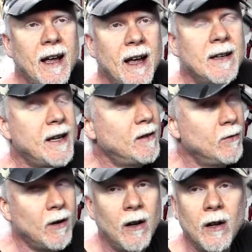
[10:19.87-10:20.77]
and they
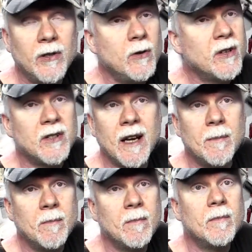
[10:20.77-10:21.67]
don't all do the
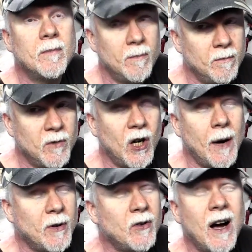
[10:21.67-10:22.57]
same
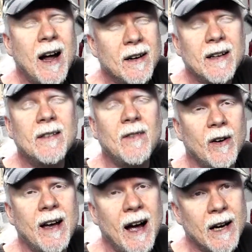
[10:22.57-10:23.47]
job. They're not
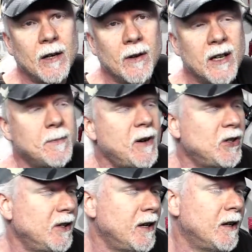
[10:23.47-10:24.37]
very accurate,
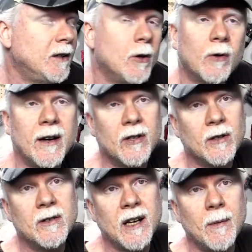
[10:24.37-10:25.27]
especially on lower end
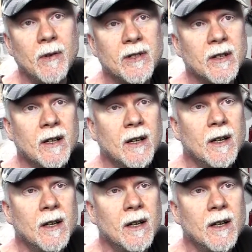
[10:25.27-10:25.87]
turntables.